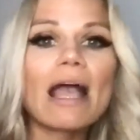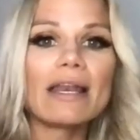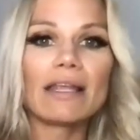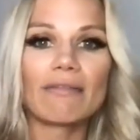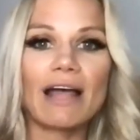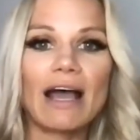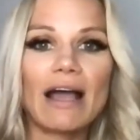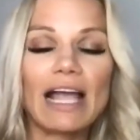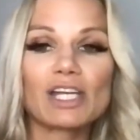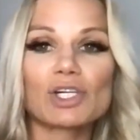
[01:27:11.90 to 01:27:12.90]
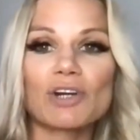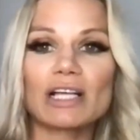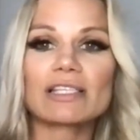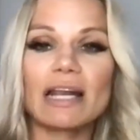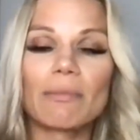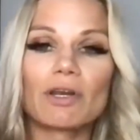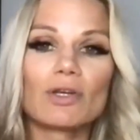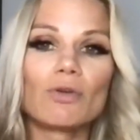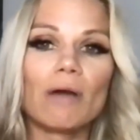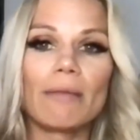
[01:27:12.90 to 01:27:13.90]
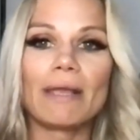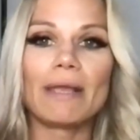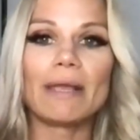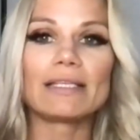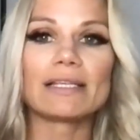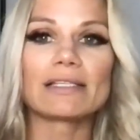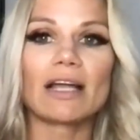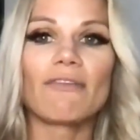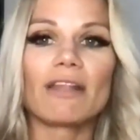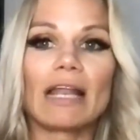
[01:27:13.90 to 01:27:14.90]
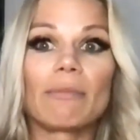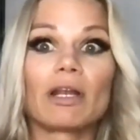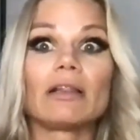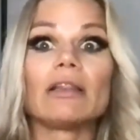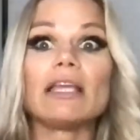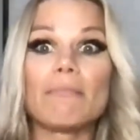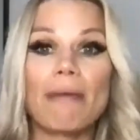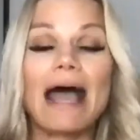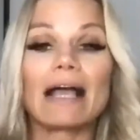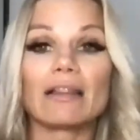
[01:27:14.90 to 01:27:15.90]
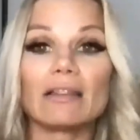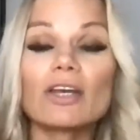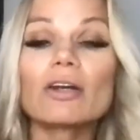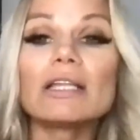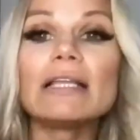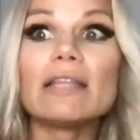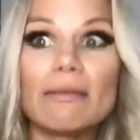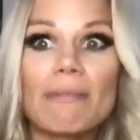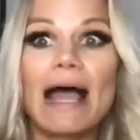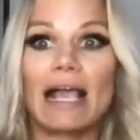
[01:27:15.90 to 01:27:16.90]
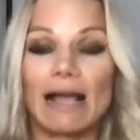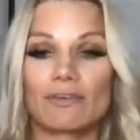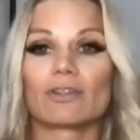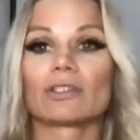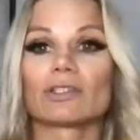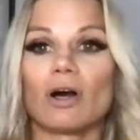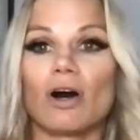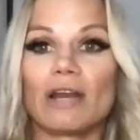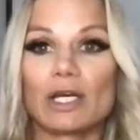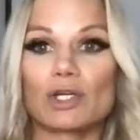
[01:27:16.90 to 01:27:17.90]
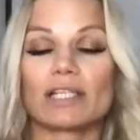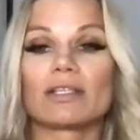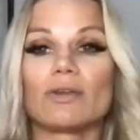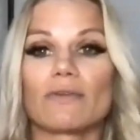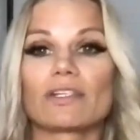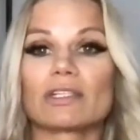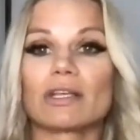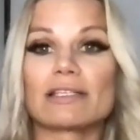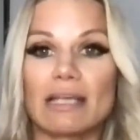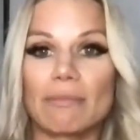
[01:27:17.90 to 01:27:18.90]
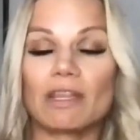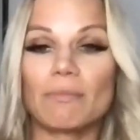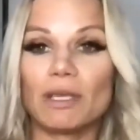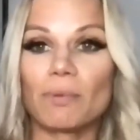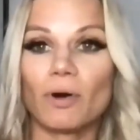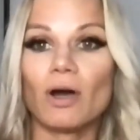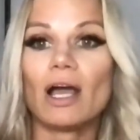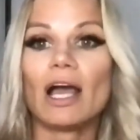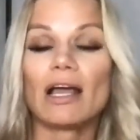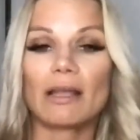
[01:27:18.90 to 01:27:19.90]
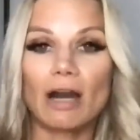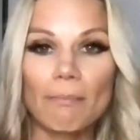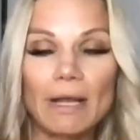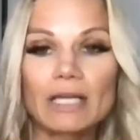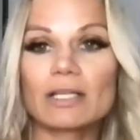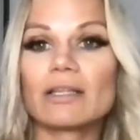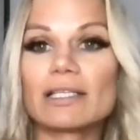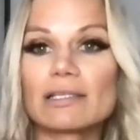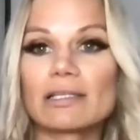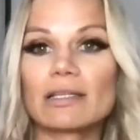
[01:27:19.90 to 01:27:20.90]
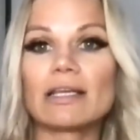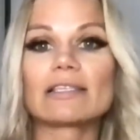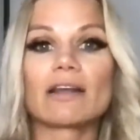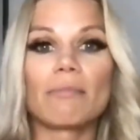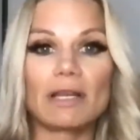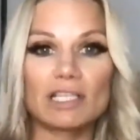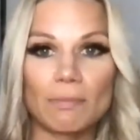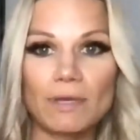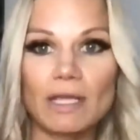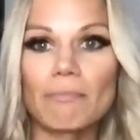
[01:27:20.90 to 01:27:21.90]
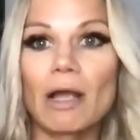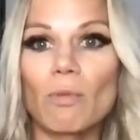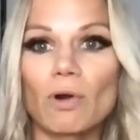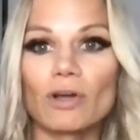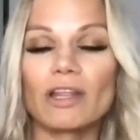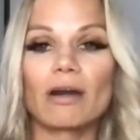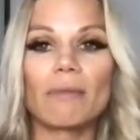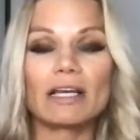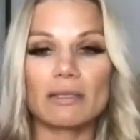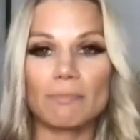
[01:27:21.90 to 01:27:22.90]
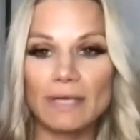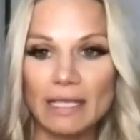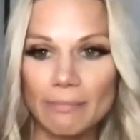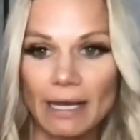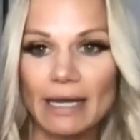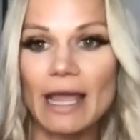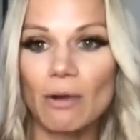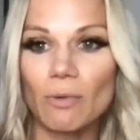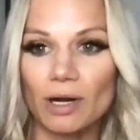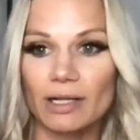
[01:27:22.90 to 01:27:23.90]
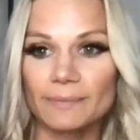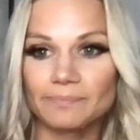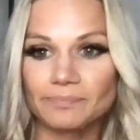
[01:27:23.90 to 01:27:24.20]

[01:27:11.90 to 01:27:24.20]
any of that. I trust that I'm going to do my amazing stuff, and then I'm going to lean back, literally lean back after this call. And I trust the universe is going to send me the people that are meant to listen to this, that are meant to be in my world, that are meant to be in my network.